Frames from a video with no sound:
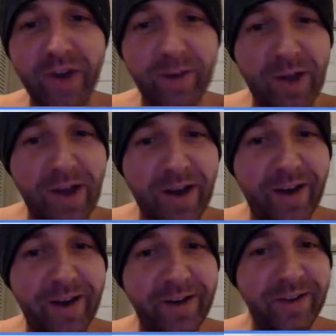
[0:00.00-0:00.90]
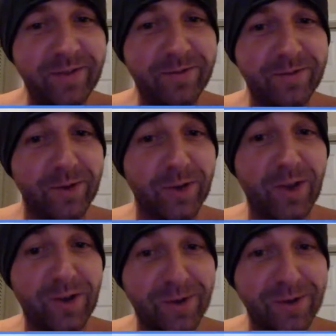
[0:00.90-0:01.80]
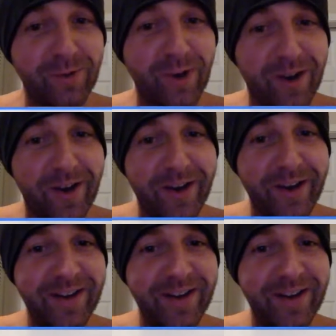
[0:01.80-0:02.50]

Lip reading: high for a long ride